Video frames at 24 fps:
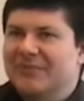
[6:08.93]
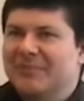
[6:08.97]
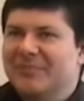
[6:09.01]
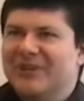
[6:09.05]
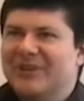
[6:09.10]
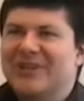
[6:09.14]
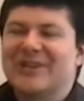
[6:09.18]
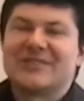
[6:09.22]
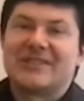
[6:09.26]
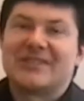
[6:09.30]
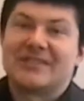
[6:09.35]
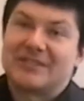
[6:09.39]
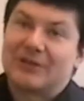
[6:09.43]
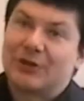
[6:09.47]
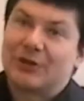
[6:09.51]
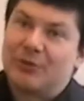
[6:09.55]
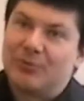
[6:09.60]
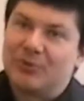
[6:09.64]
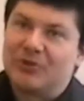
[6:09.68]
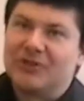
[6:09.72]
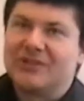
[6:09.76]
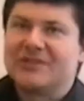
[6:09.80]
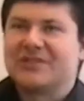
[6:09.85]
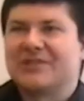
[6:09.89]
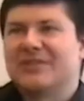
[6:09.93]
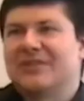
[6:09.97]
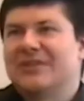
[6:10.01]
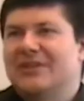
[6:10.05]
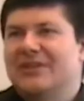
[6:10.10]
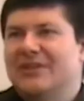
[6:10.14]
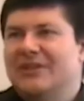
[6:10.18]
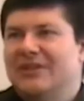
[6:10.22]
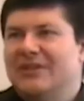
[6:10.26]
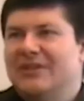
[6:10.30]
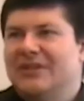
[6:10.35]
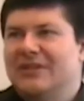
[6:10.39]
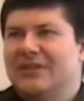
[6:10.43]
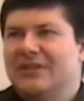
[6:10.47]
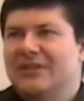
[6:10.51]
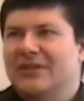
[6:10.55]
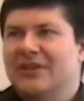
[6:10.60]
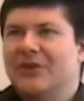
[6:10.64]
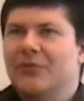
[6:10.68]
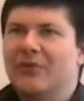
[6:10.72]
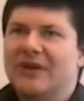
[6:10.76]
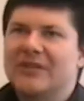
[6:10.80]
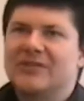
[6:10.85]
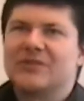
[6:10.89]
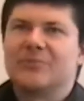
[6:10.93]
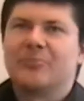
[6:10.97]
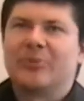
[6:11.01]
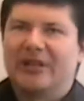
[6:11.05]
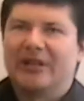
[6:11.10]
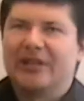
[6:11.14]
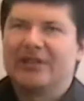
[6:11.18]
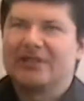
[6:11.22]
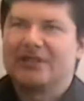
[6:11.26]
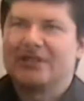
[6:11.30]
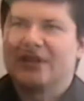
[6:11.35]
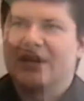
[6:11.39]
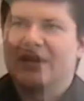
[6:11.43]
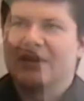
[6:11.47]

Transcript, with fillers: because as a communist uh, he went to and Palestine.